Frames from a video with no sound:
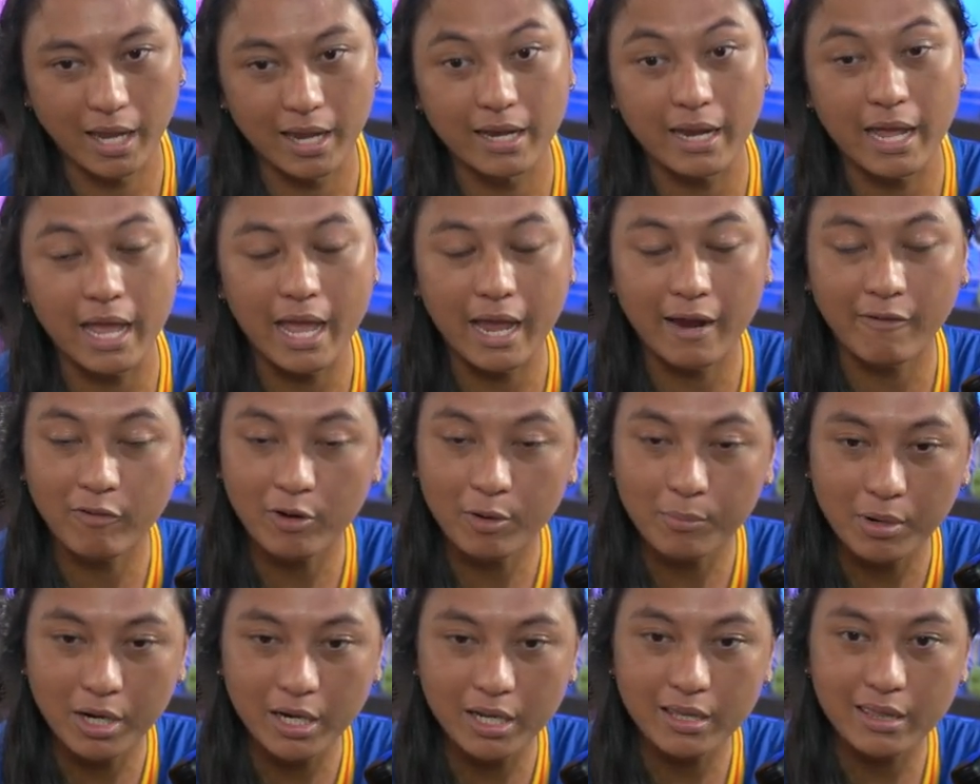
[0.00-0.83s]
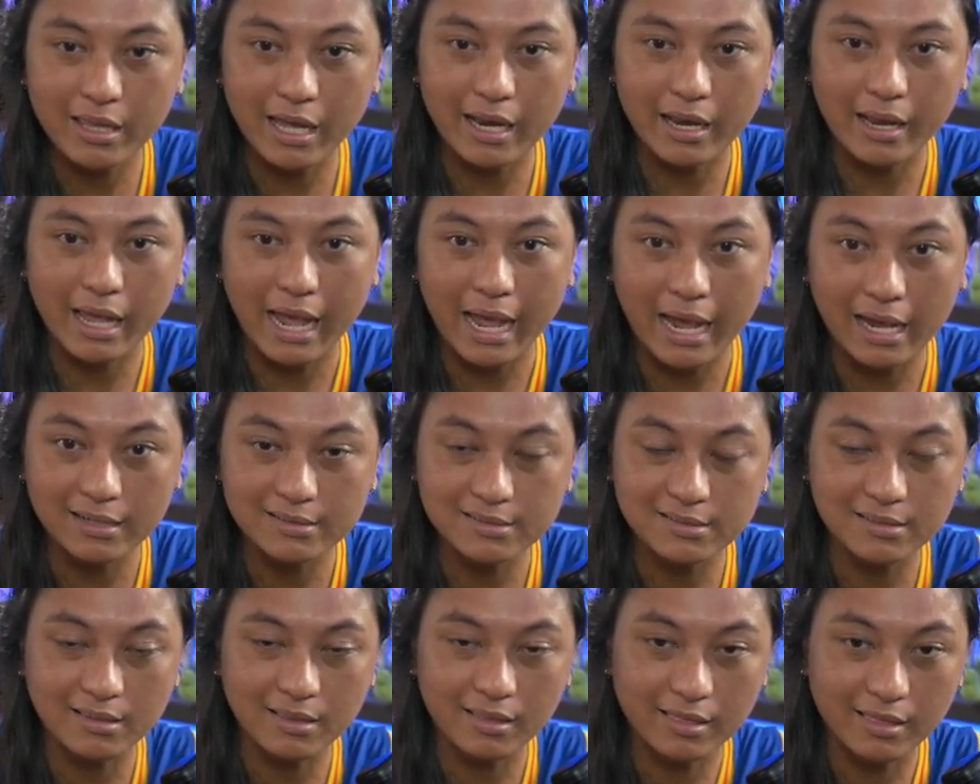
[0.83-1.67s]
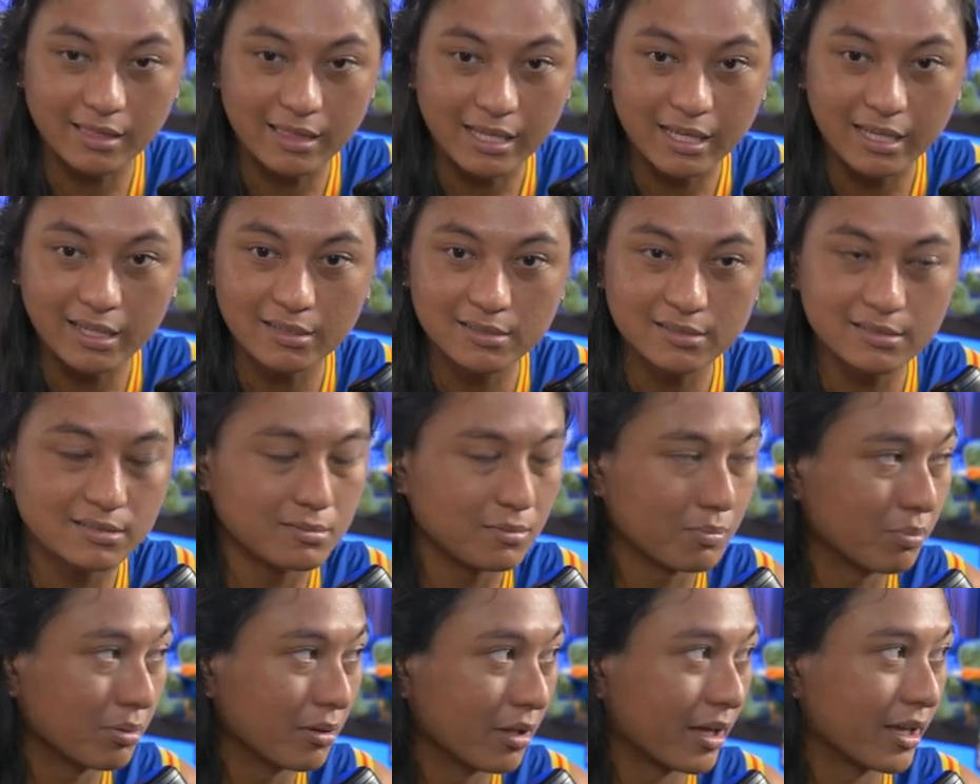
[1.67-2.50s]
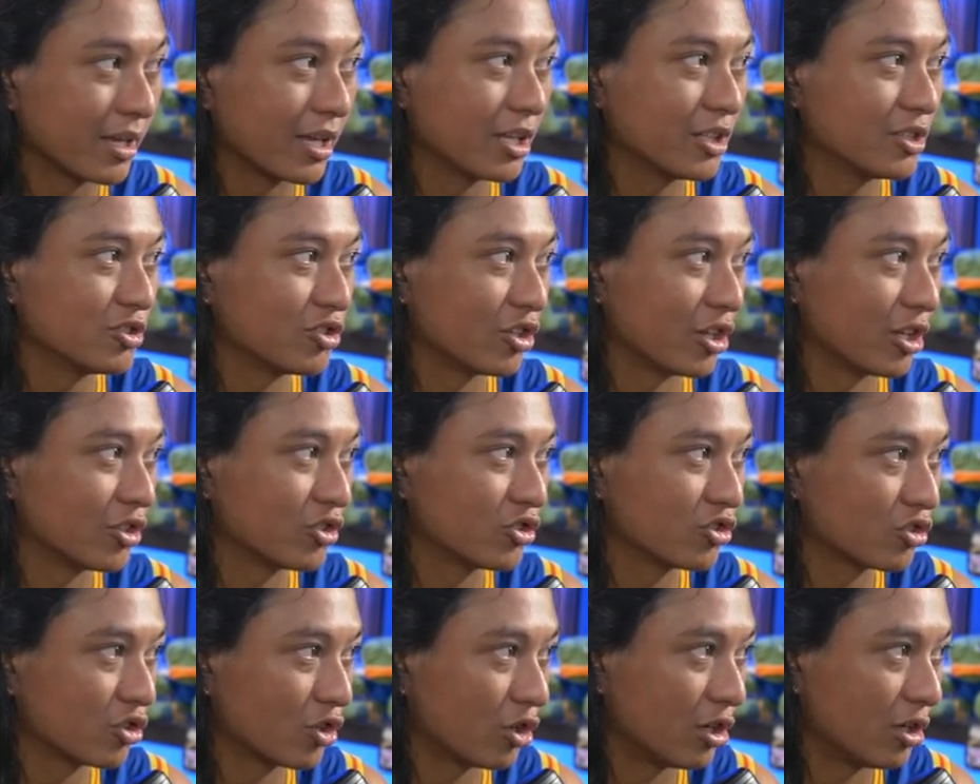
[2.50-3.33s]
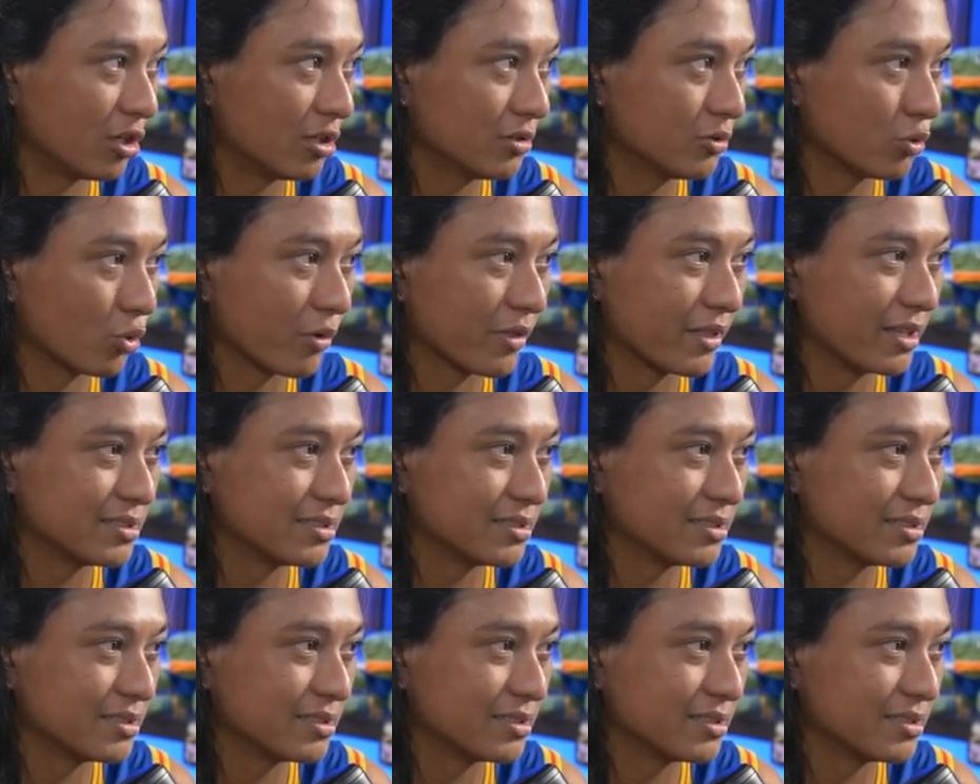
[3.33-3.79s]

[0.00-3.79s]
And everybody that has these plugins installed or